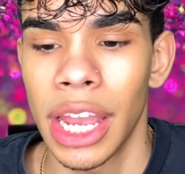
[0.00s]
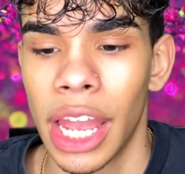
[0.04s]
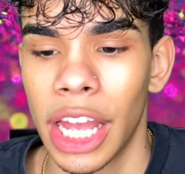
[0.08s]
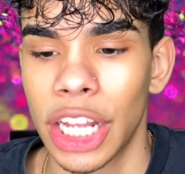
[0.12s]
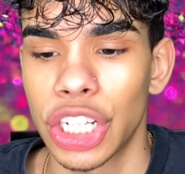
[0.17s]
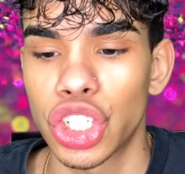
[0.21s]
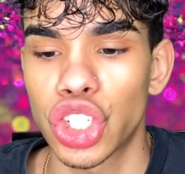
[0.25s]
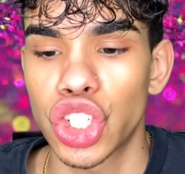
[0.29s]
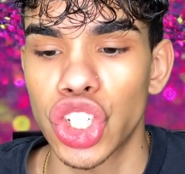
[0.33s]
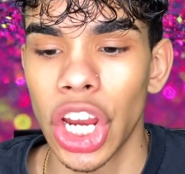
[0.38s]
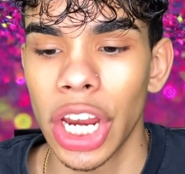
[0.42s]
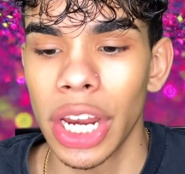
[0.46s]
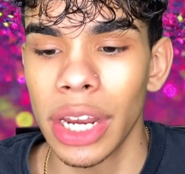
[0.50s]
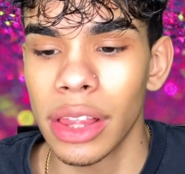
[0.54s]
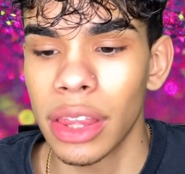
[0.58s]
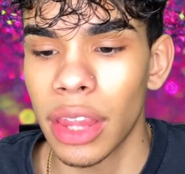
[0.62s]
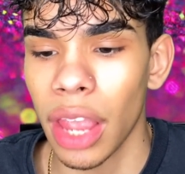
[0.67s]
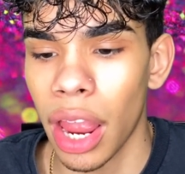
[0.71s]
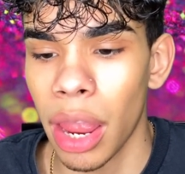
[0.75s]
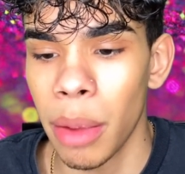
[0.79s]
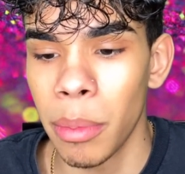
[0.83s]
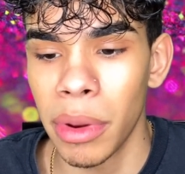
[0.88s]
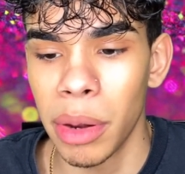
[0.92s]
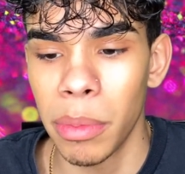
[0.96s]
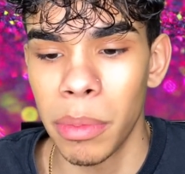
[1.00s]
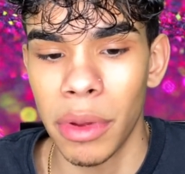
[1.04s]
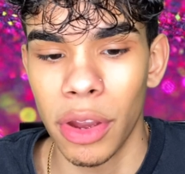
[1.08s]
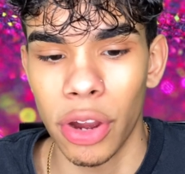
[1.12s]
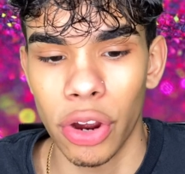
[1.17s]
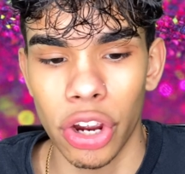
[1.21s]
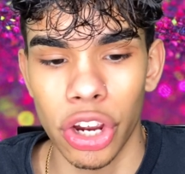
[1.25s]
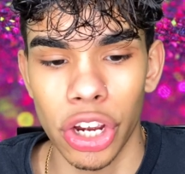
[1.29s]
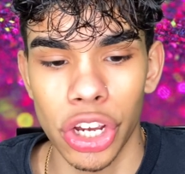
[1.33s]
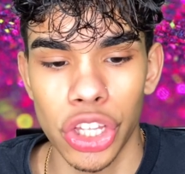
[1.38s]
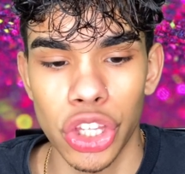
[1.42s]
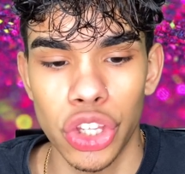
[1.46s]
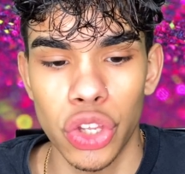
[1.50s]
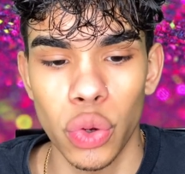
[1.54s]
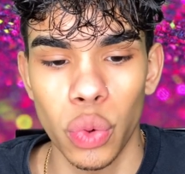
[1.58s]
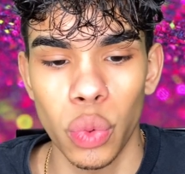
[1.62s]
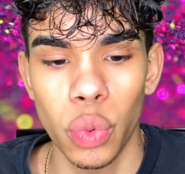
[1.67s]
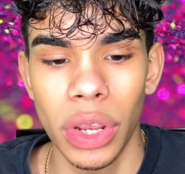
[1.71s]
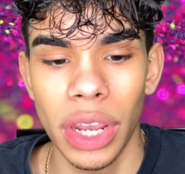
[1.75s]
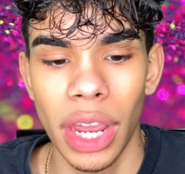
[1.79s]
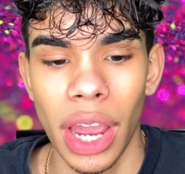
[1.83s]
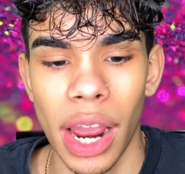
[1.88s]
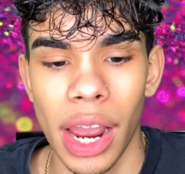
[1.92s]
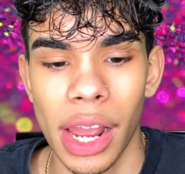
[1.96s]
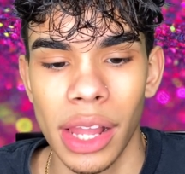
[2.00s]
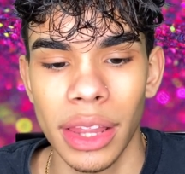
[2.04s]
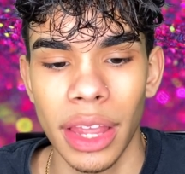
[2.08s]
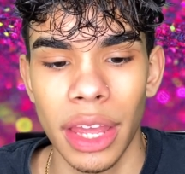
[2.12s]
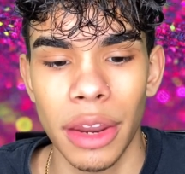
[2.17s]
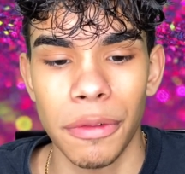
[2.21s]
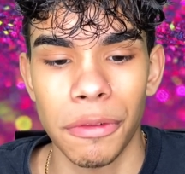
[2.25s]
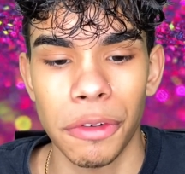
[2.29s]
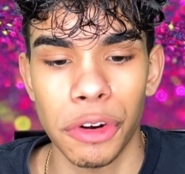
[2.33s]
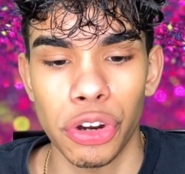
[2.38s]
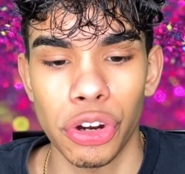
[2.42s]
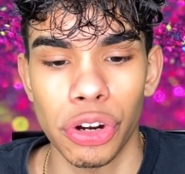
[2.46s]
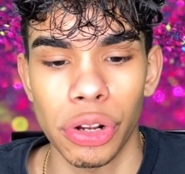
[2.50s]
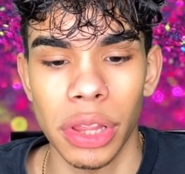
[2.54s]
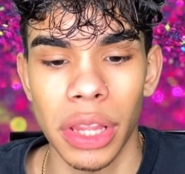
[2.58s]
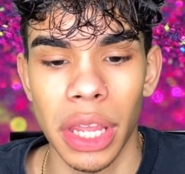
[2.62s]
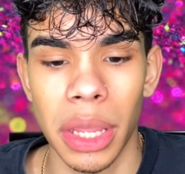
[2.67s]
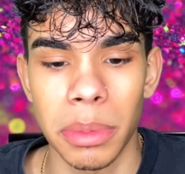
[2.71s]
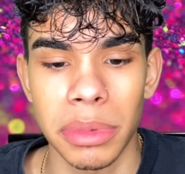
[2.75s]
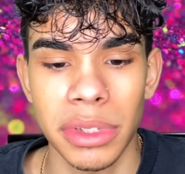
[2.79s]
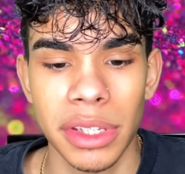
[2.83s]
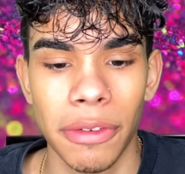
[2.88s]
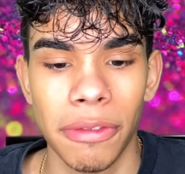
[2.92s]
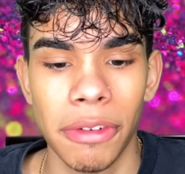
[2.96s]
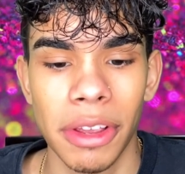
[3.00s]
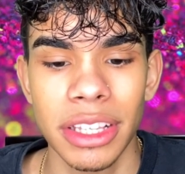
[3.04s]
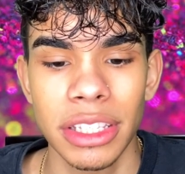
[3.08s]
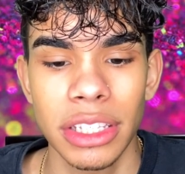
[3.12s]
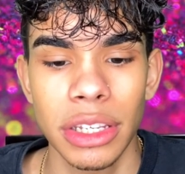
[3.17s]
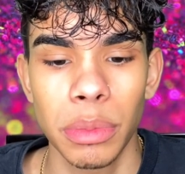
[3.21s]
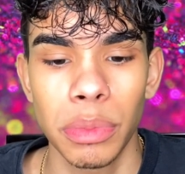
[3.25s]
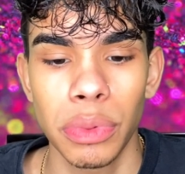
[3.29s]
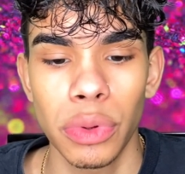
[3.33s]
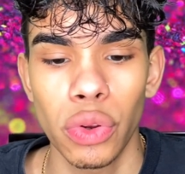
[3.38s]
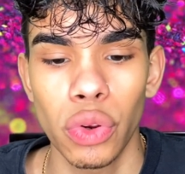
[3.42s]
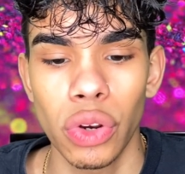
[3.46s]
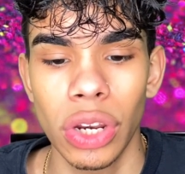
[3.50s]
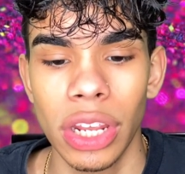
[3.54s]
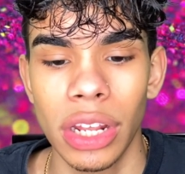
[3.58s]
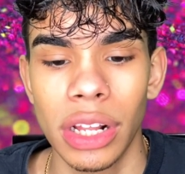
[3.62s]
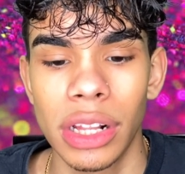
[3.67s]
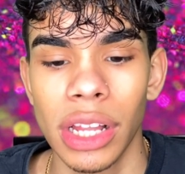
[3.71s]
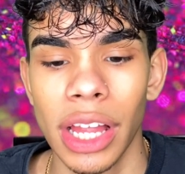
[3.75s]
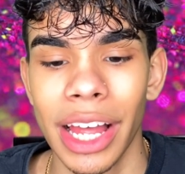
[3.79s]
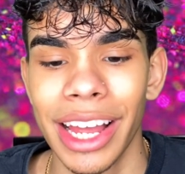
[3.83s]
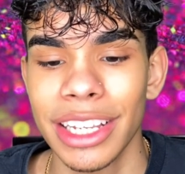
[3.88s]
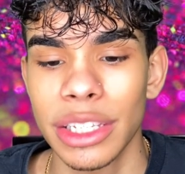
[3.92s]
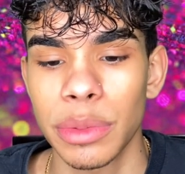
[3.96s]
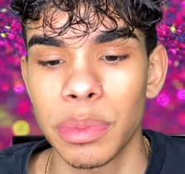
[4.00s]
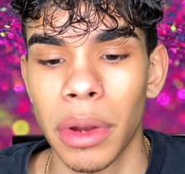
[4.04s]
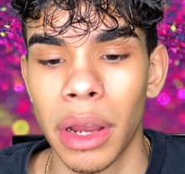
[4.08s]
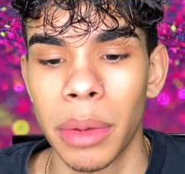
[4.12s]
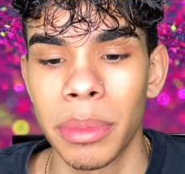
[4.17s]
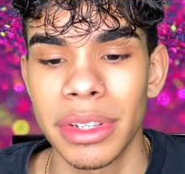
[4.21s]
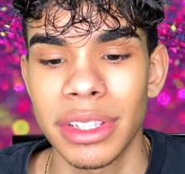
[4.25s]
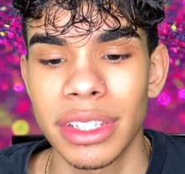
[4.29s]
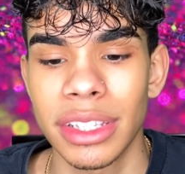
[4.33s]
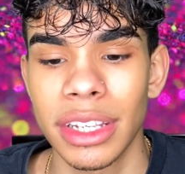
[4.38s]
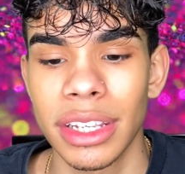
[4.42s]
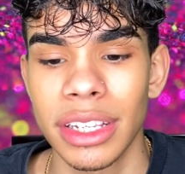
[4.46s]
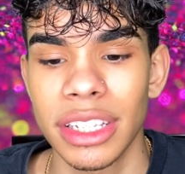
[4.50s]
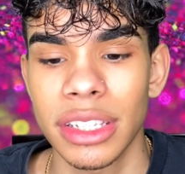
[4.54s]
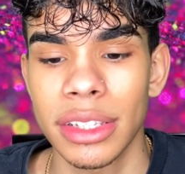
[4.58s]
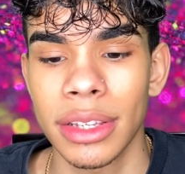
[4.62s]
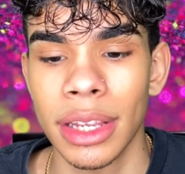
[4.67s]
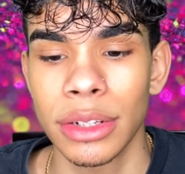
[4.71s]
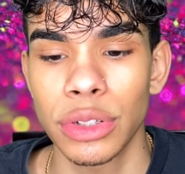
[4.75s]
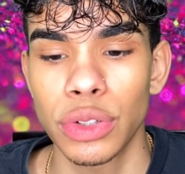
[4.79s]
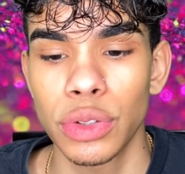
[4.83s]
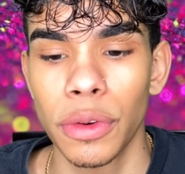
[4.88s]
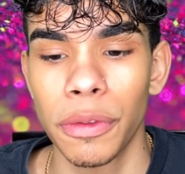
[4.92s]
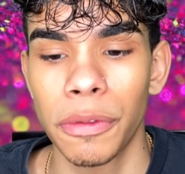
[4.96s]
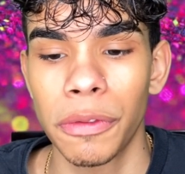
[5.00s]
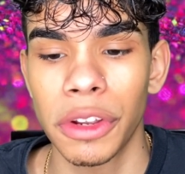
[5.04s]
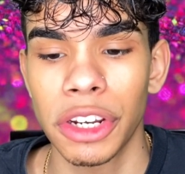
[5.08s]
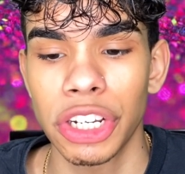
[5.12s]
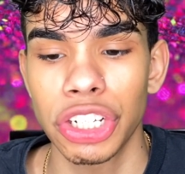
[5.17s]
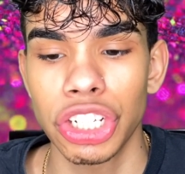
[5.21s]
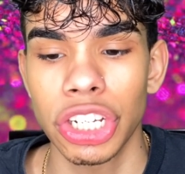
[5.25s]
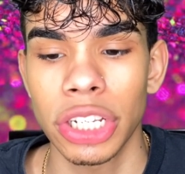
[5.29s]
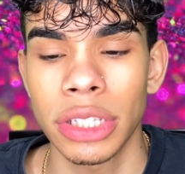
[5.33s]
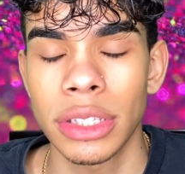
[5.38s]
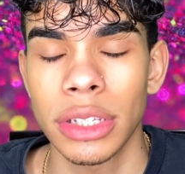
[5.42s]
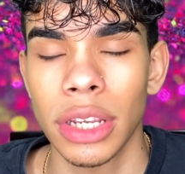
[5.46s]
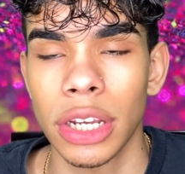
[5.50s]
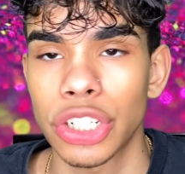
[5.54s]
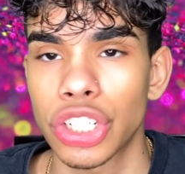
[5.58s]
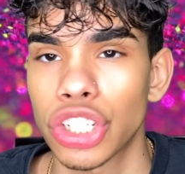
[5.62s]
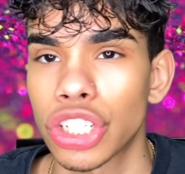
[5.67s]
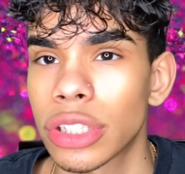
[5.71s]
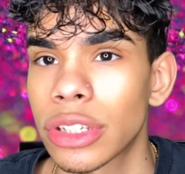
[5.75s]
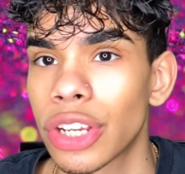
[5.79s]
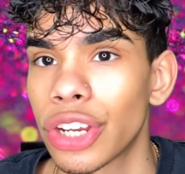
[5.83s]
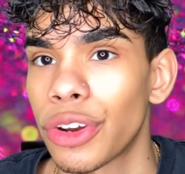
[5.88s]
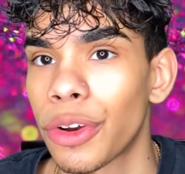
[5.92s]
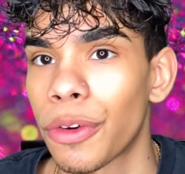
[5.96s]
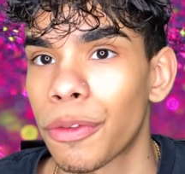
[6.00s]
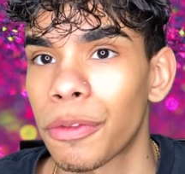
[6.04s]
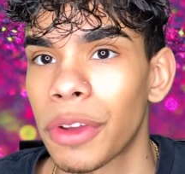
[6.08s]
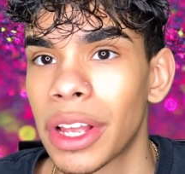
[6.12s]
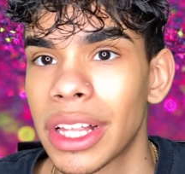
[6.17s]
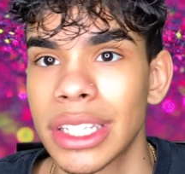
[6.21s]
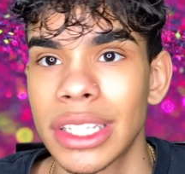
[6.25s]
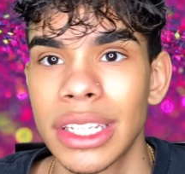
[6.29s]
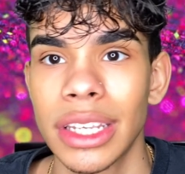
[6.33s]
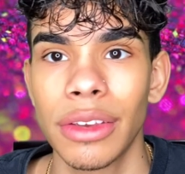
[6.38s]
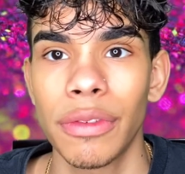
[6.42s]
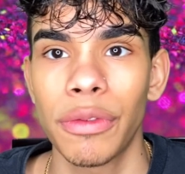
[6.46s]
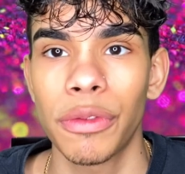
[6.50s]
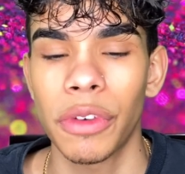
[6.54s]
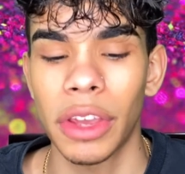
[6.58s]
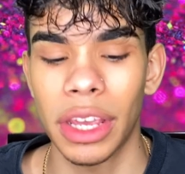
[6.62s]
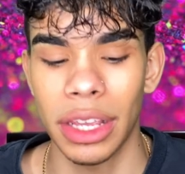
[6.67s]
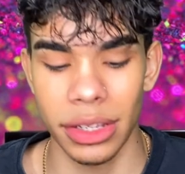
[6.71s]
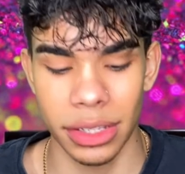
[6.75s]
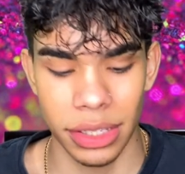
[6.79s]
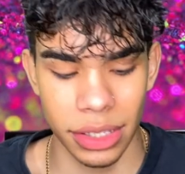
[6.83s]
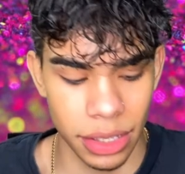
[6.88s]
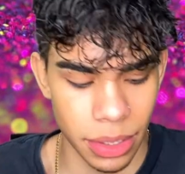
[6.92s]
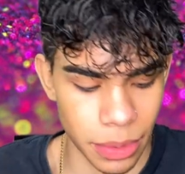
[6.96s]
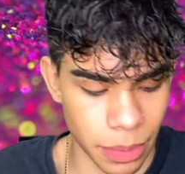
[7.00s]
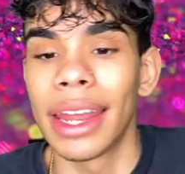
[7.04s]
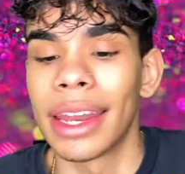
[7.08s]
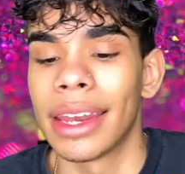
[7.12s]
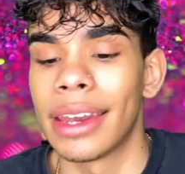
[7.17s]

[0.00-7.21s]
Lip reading: In shade Diamond Milk, a dewy highlight for your lips, Fenty Beauty Glass Bomb is the essential finishing touch to your Fenty face.